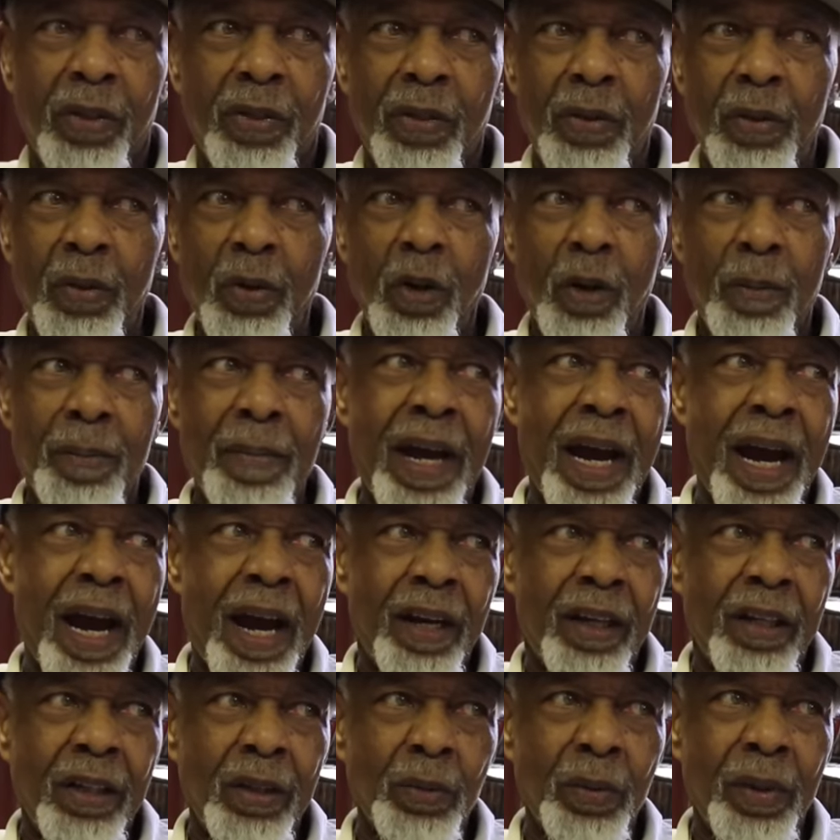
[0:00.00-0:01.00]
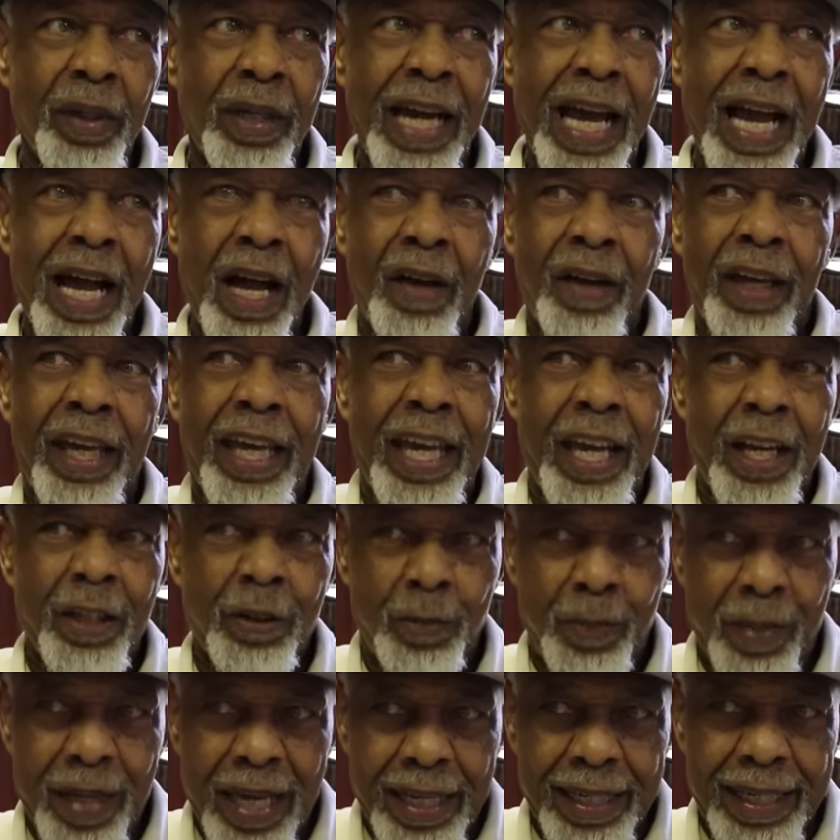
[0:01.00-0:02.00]
through America with our
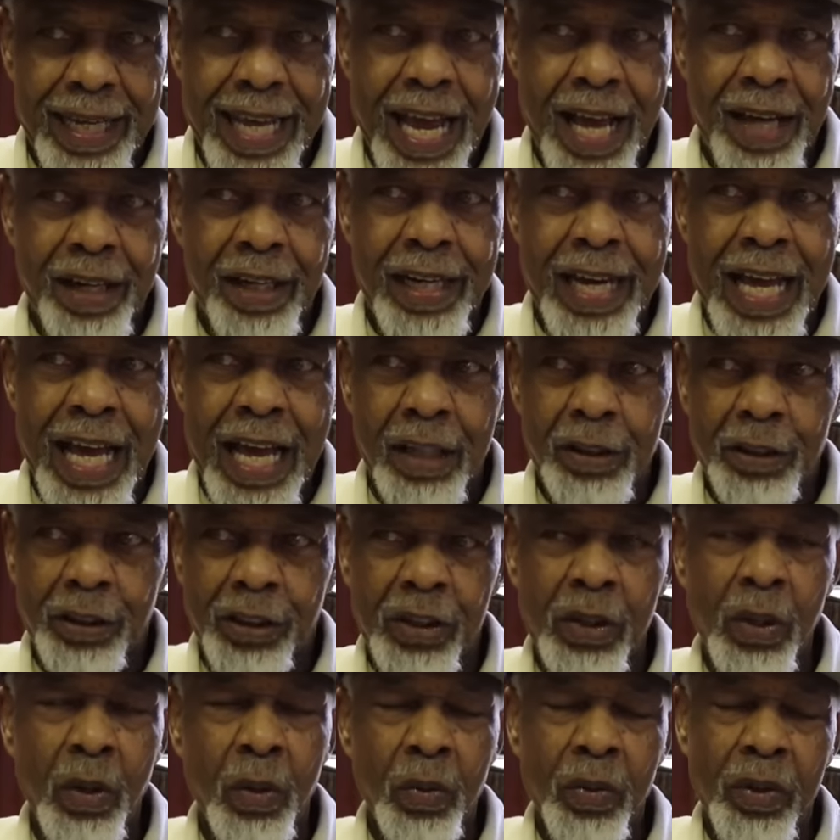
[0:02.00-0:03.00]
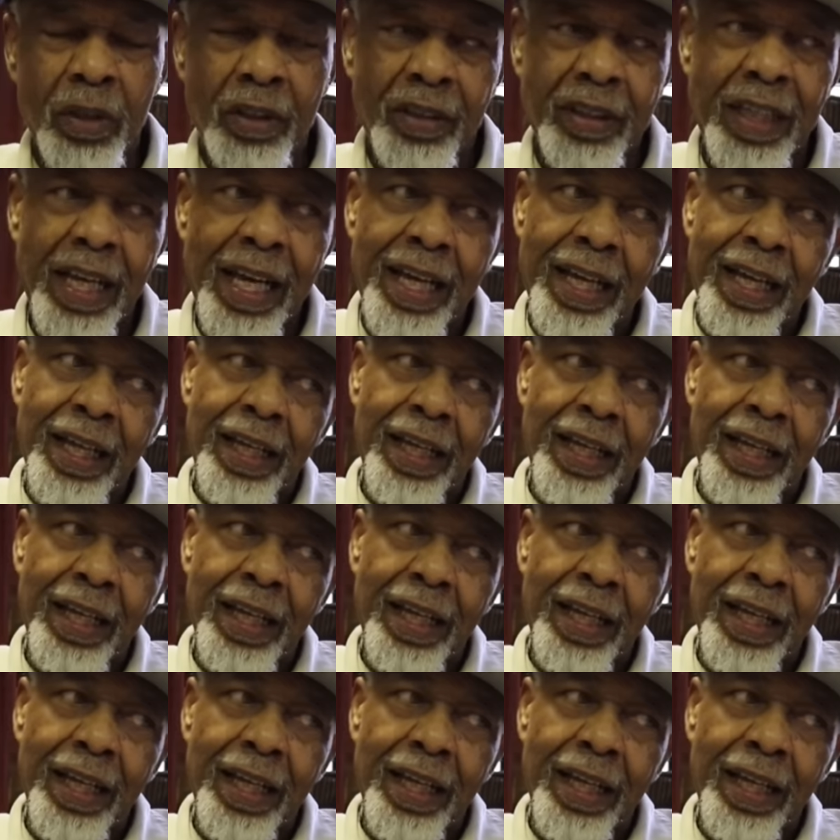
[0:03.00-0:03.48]
heads bent down and our shoulders